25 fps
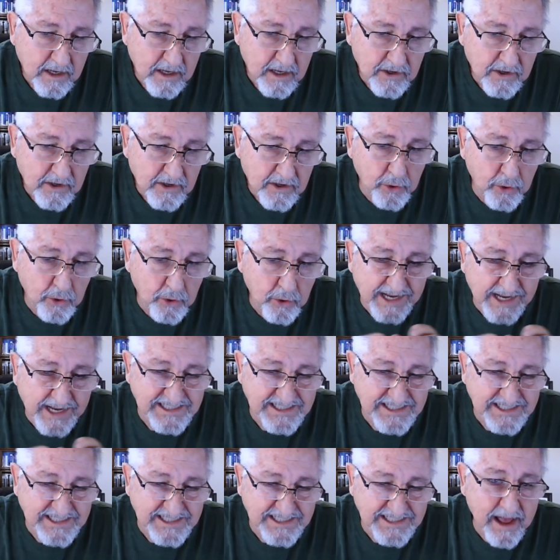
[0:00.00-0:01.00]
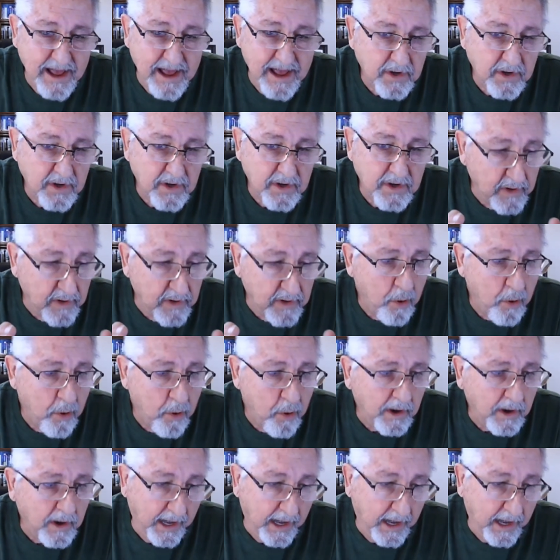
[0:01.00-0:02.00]
to exempt
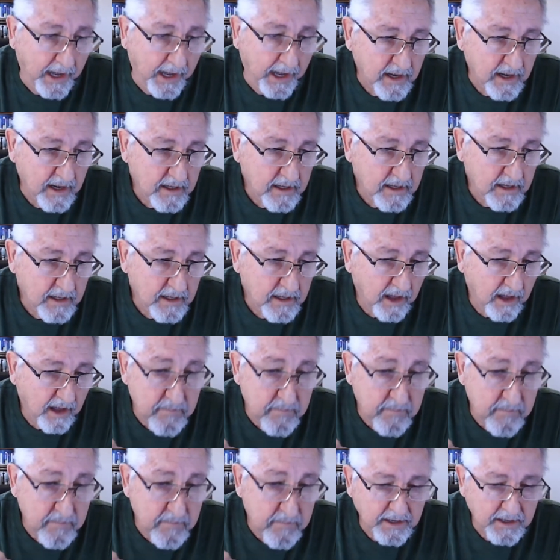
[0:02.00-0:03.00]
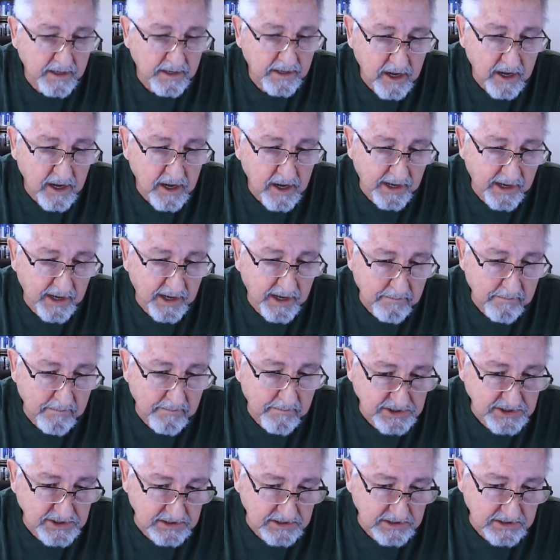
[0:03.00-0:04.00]
reporting of military
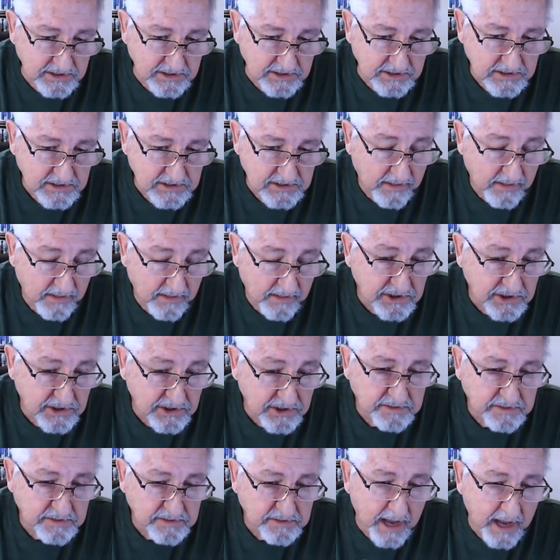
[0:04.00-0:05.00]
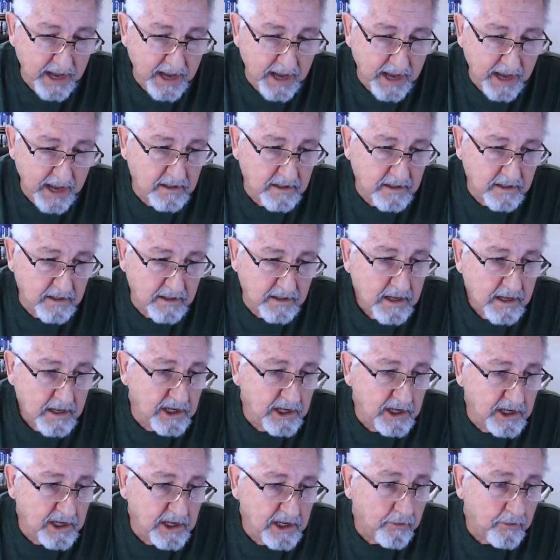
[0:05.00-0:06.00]
emissions. And this goes back to the
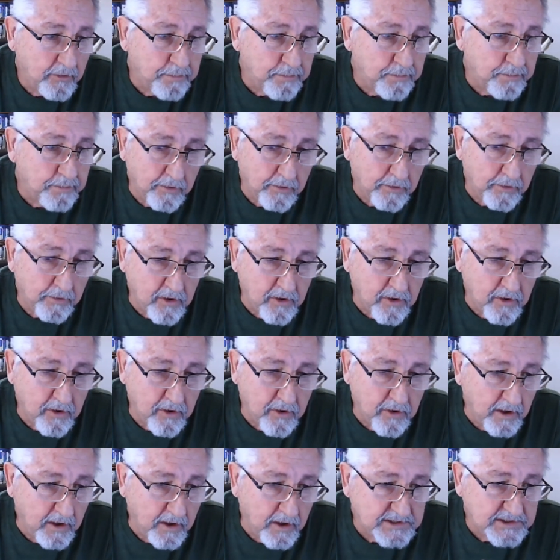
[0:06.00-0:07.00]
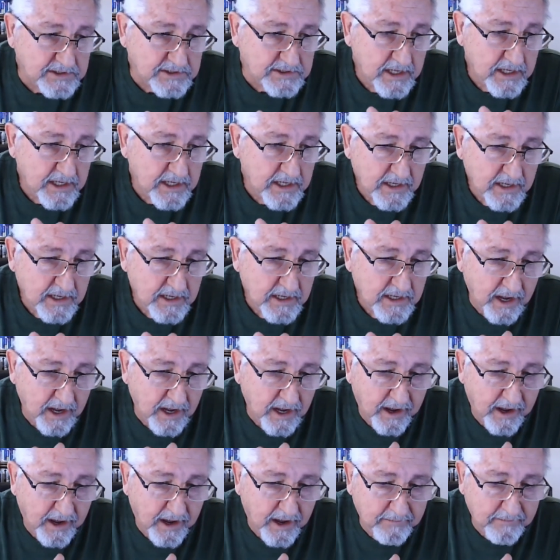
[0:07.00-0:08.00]
Kyoto Protocols
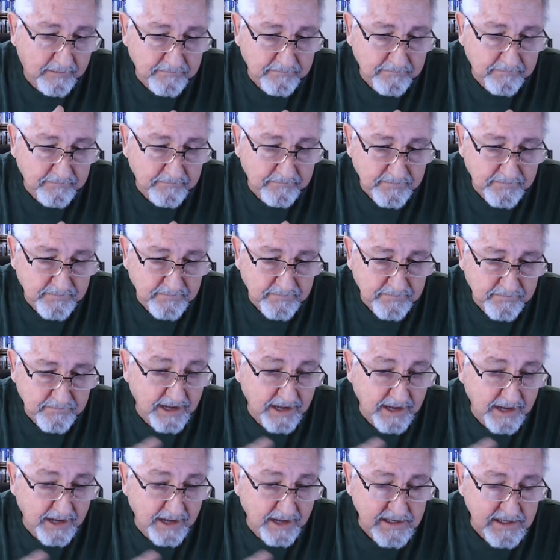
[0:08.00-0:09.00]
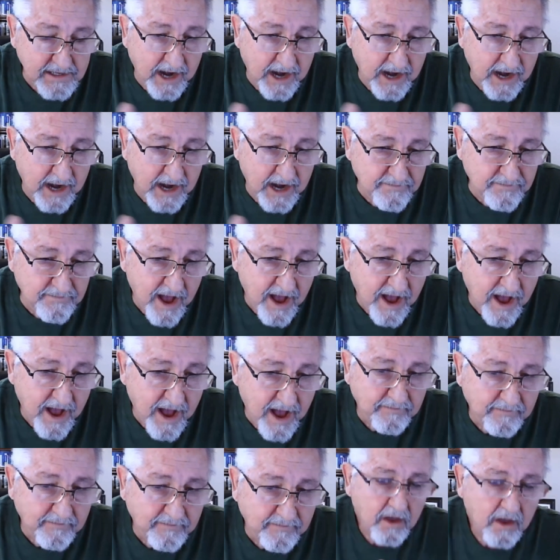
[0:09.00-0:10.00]
in
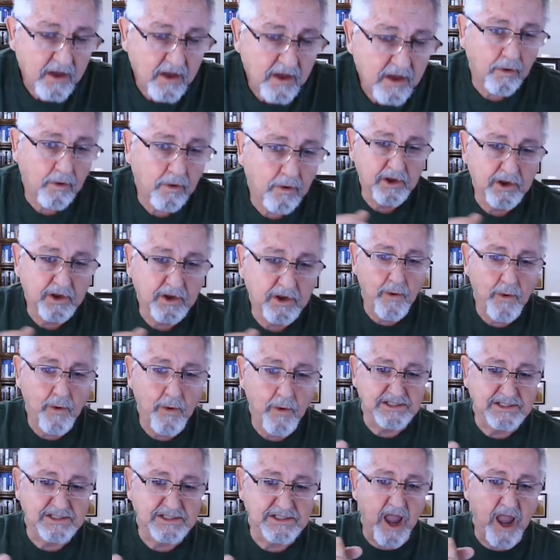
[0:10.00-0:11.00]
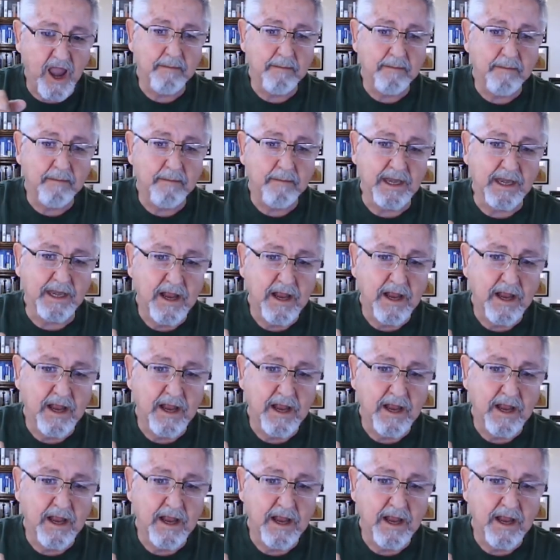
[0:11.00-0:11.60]
1995, where the U.S. lobbied